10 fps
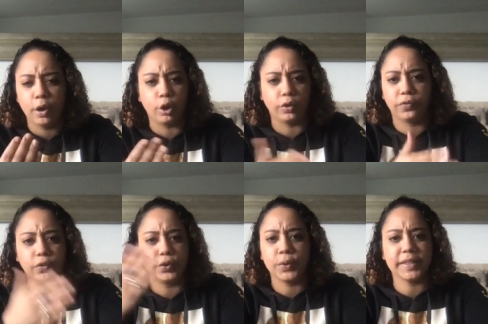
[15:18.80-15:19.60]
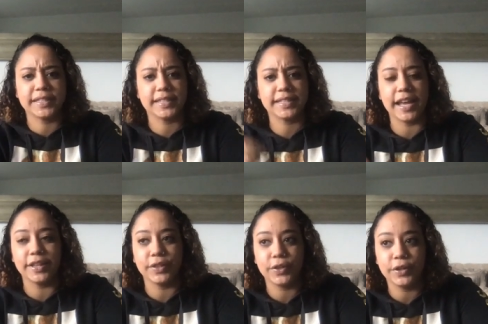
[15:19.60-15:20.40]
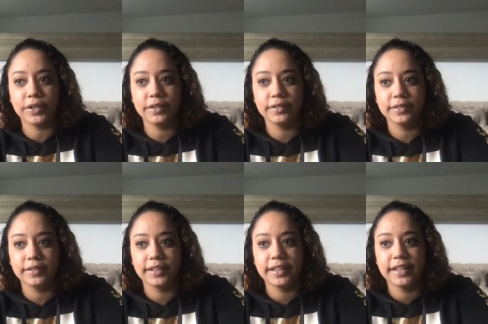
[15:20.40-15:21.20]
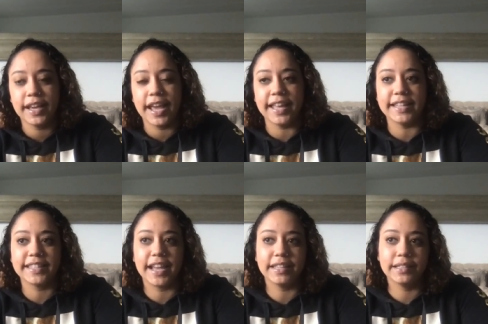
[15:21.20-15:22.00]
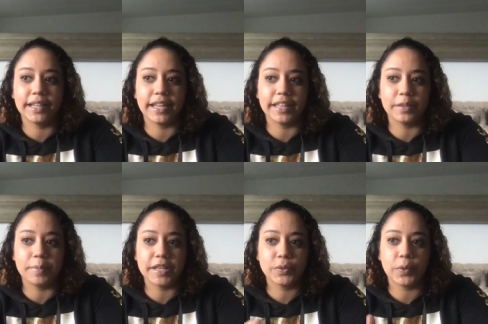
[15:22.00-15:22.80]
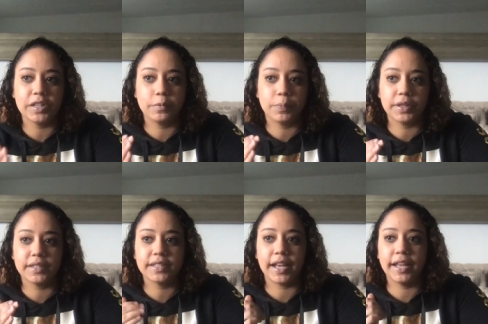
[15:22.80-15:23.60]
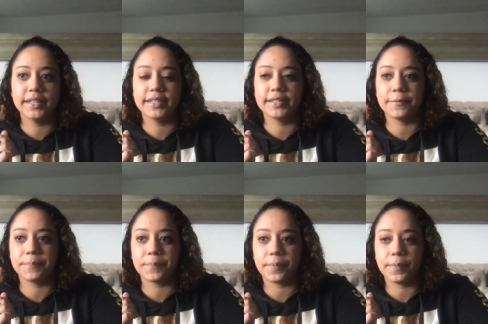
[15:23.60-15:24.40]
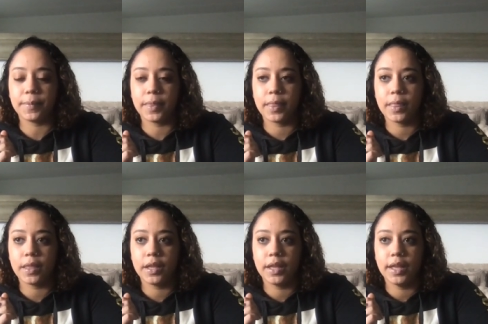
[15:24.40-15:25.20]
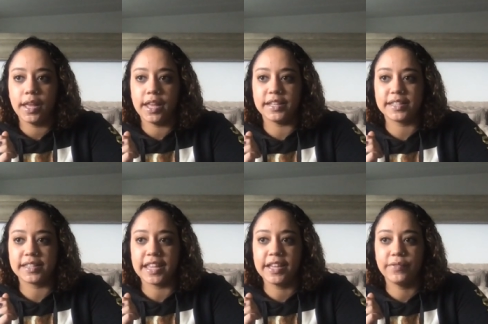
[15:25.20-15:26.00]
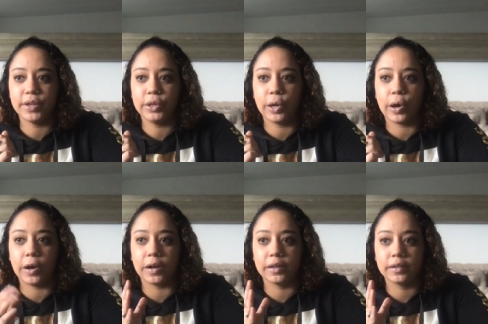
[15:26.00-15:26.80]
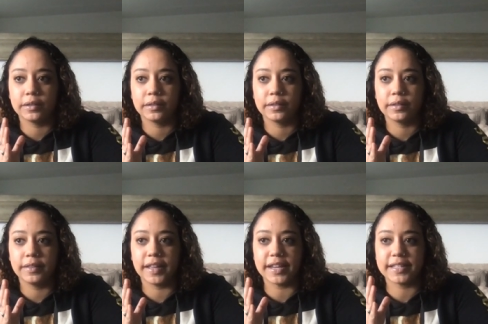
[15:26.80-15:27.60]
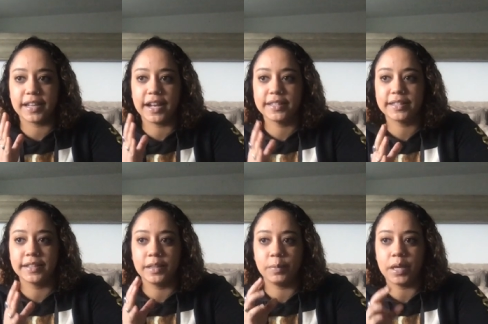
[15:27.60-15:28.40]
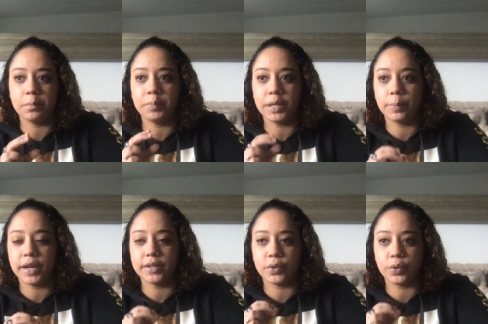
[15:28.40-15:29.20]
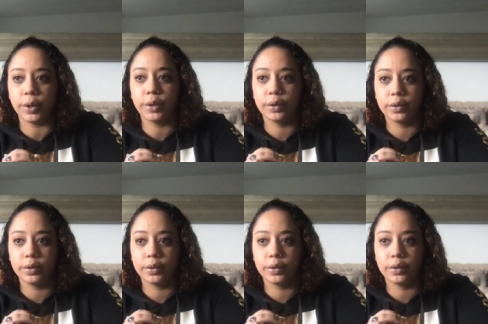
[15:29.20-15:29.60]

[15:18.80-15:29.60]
or for doing this, this, that, and the third? And it's kind of like the best way to put this, guys, is think of a dog that is constantly being beat by its owner,